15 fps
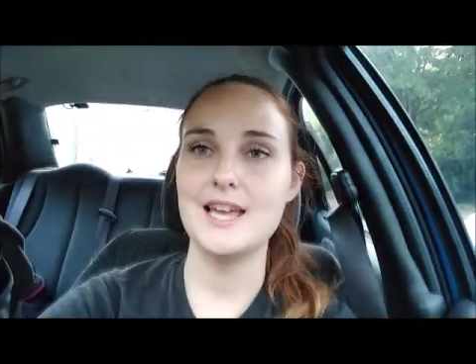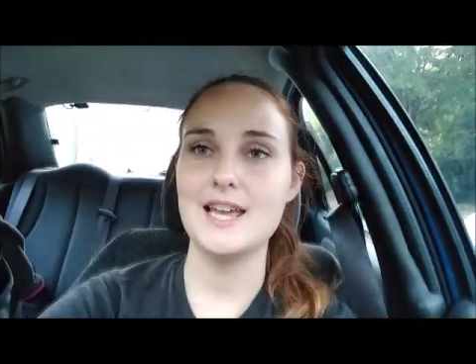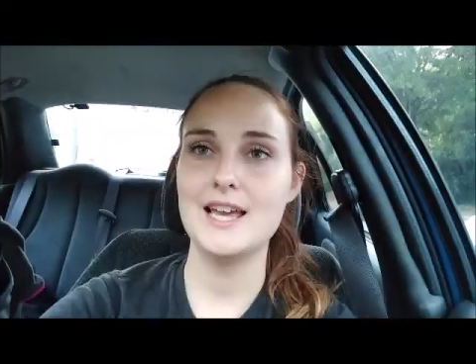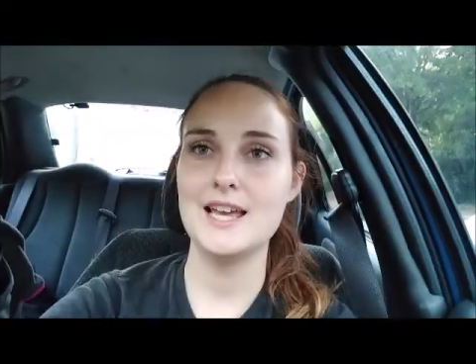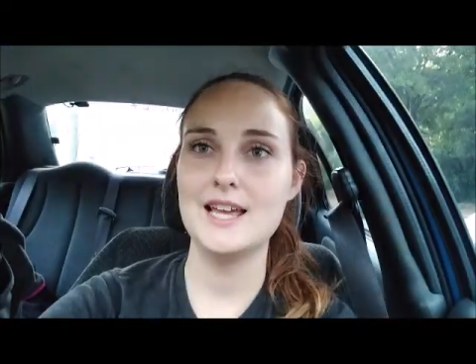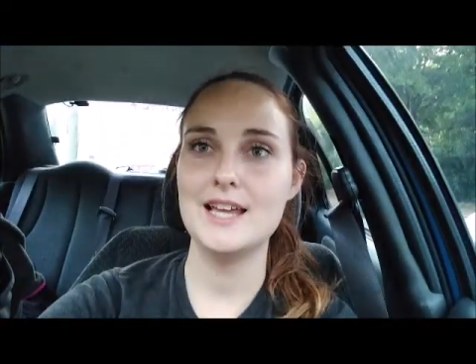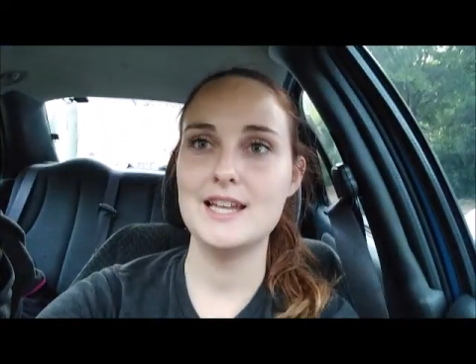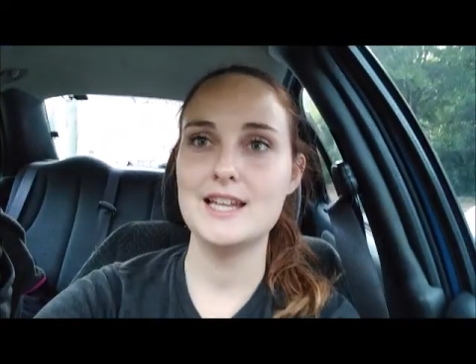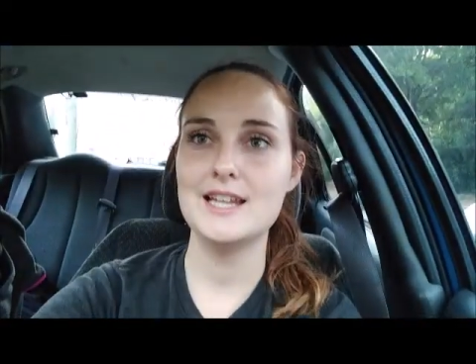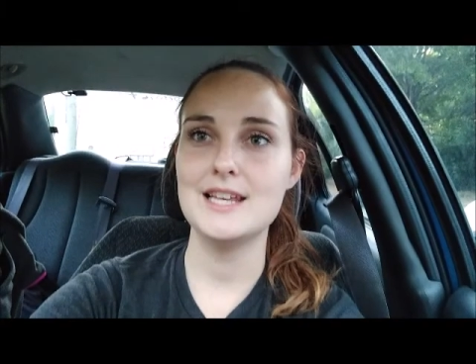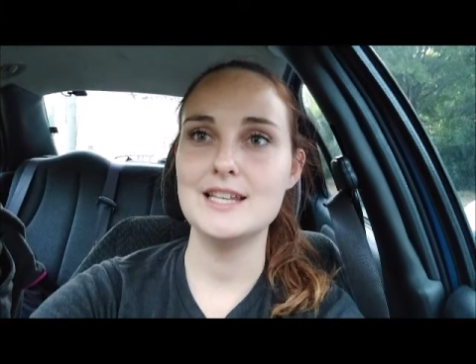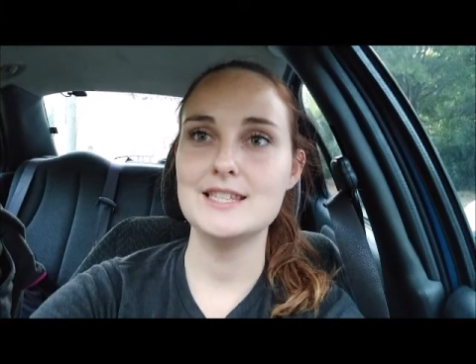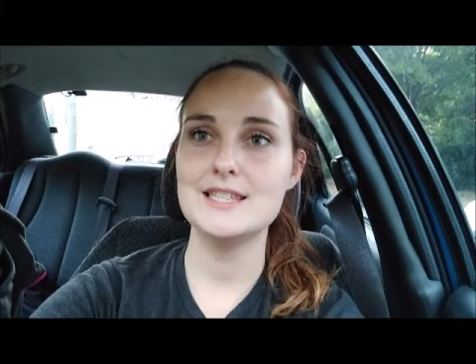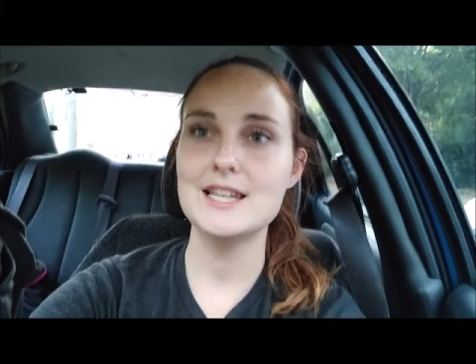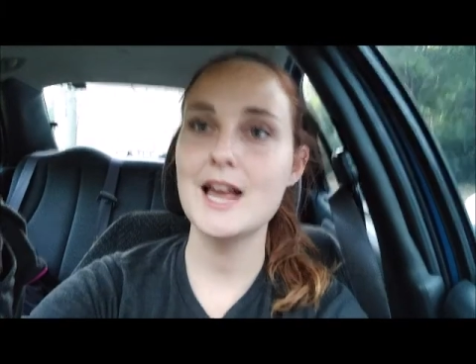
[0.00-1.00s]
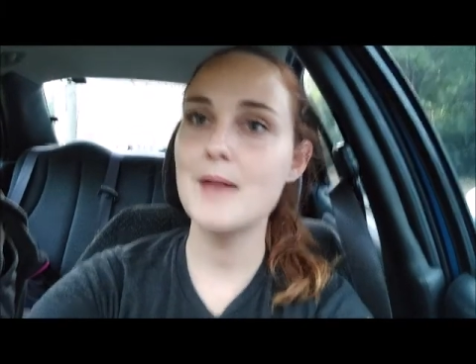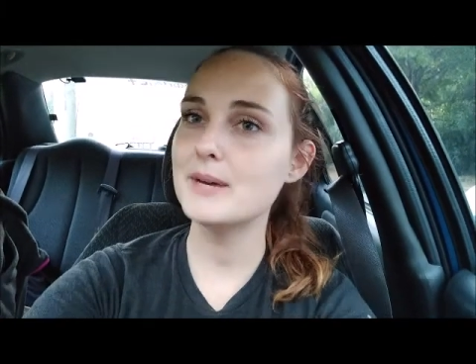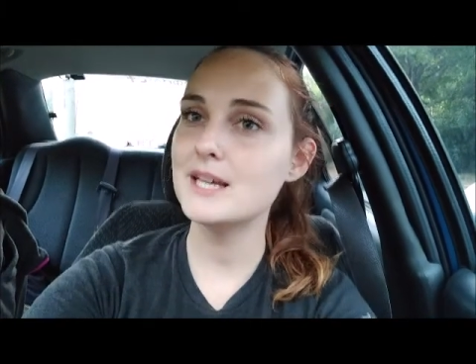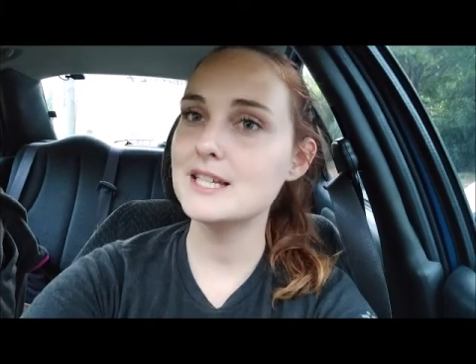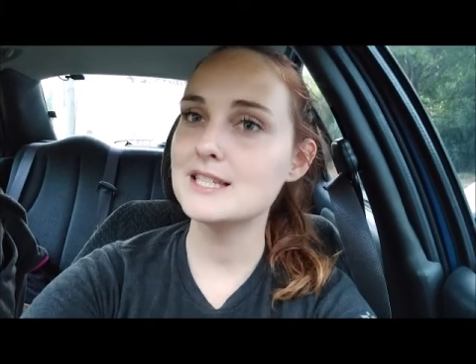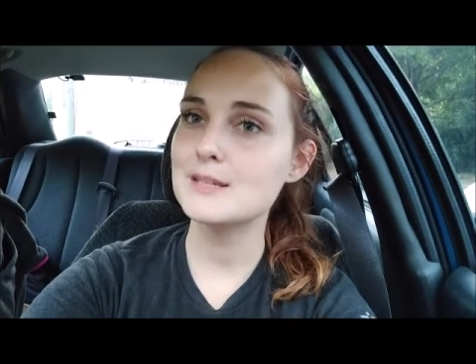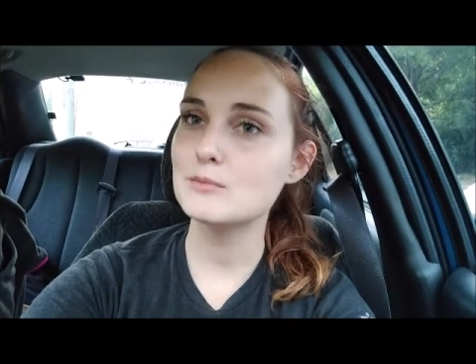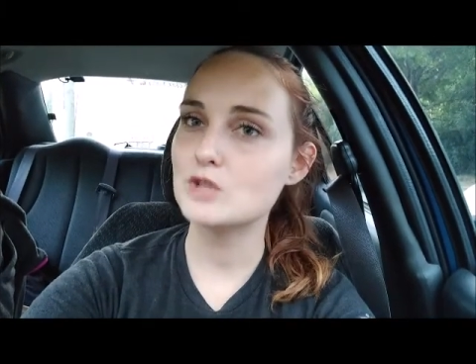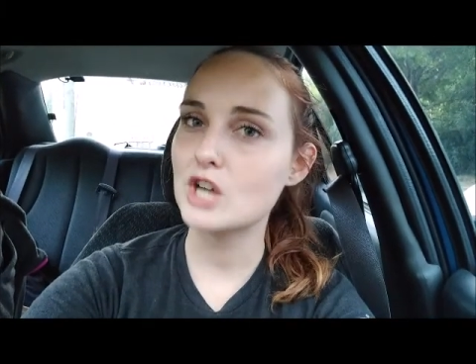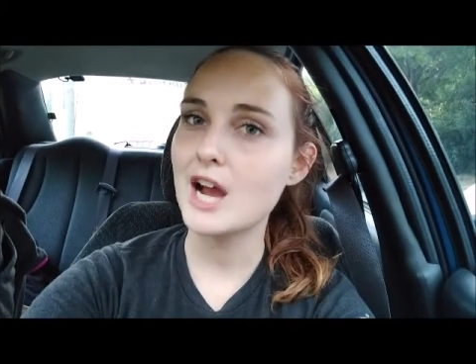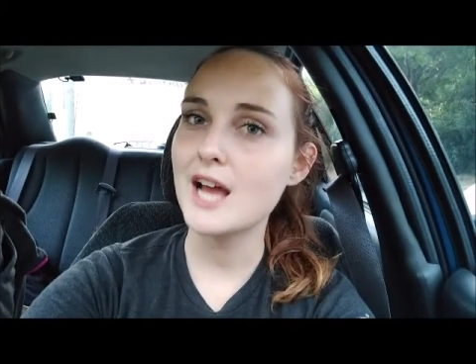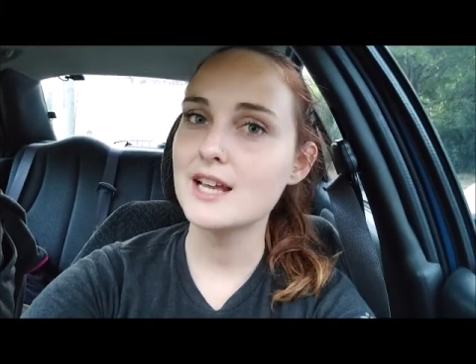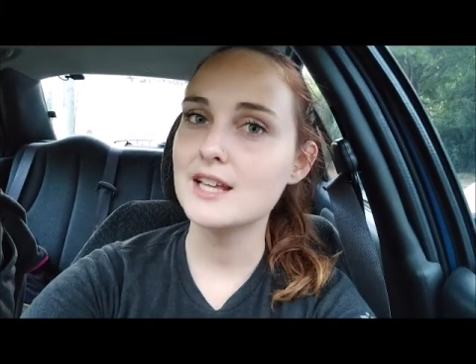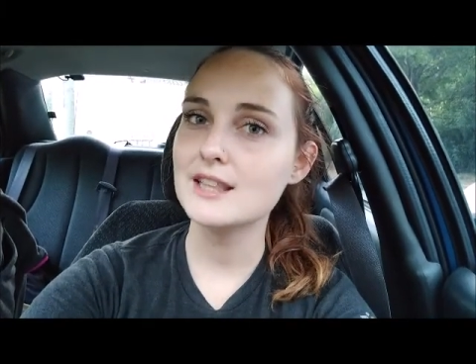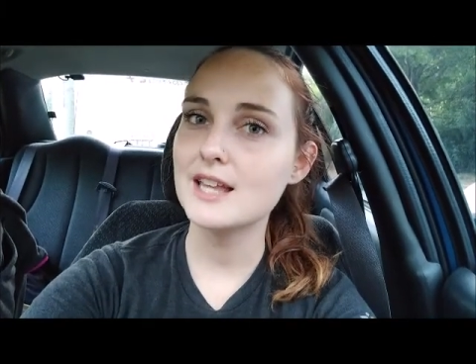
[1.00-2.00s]
And it's not because I'm
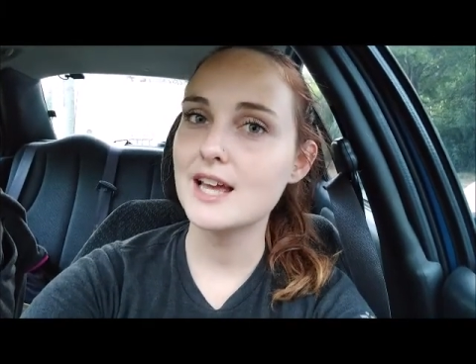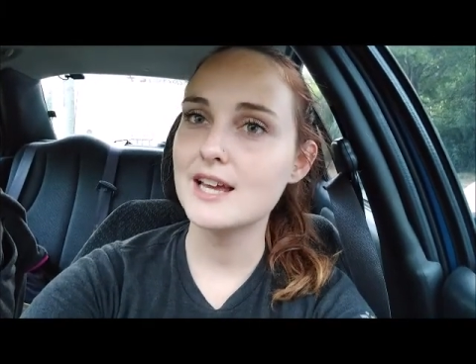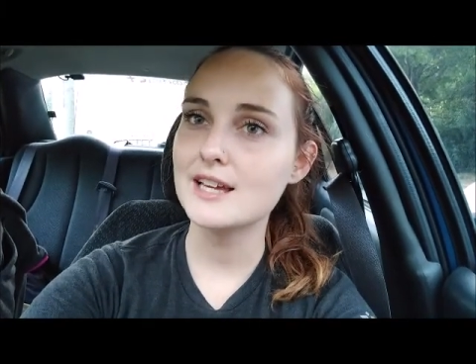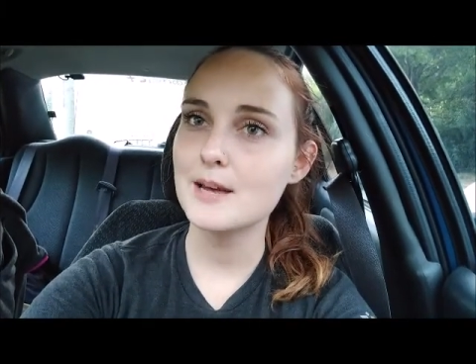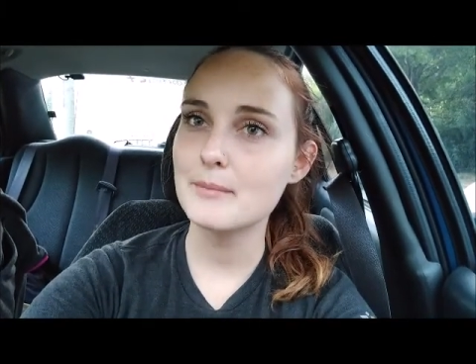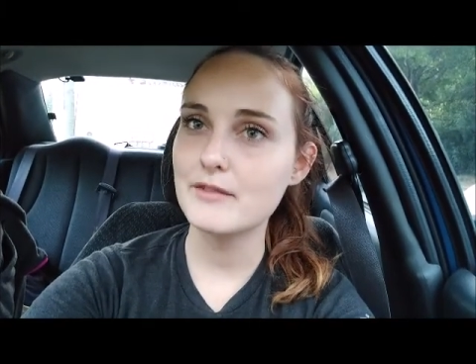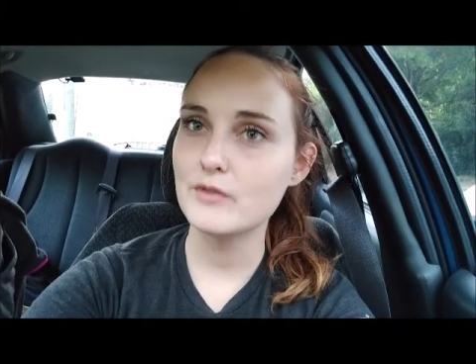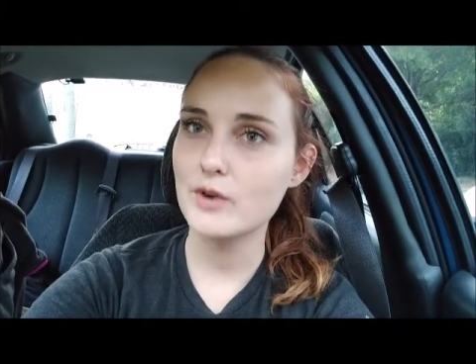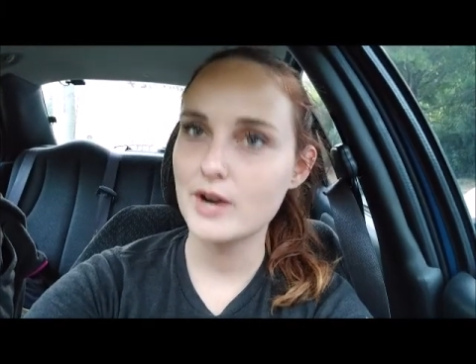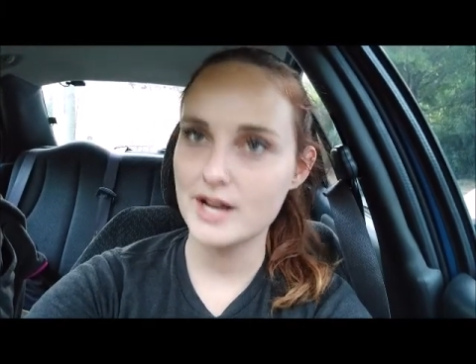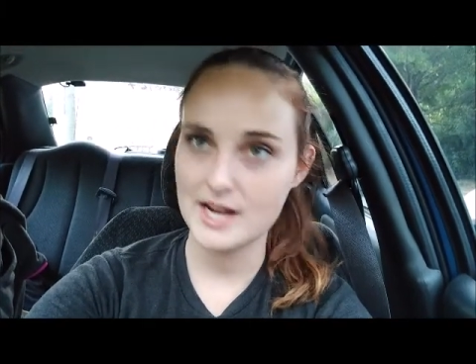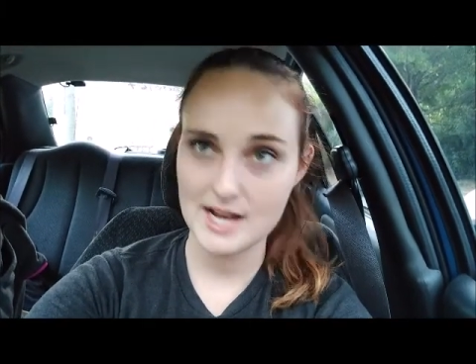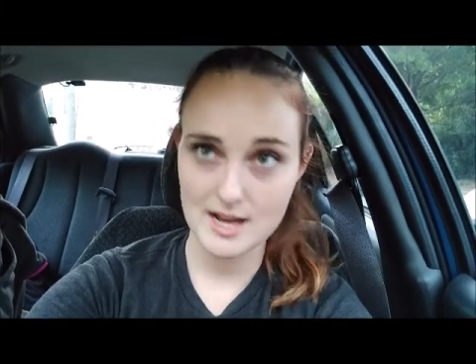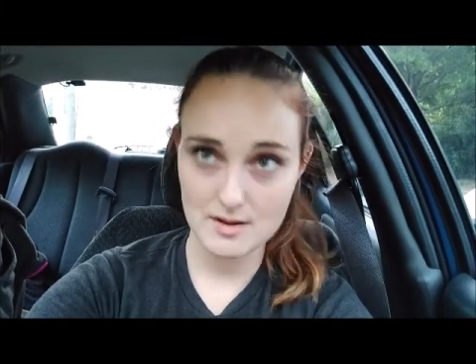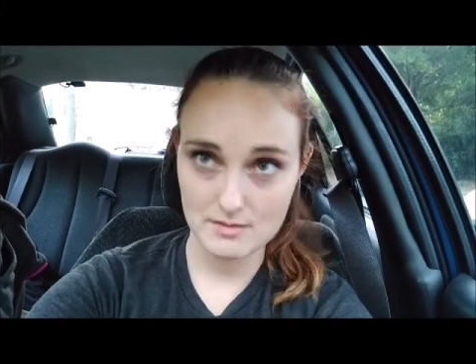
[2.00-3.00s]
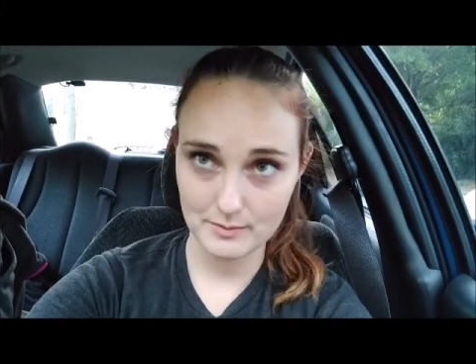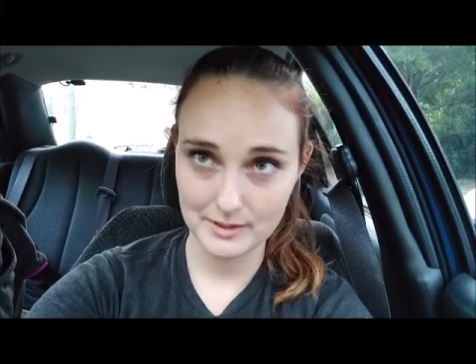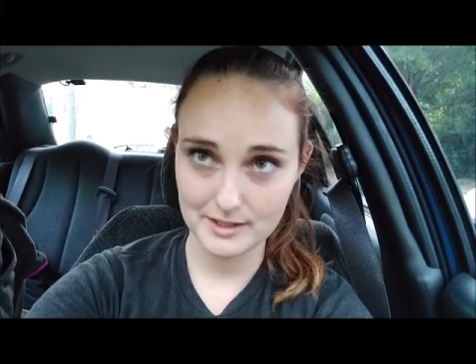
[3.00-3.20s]
trying to like cut my forehead out,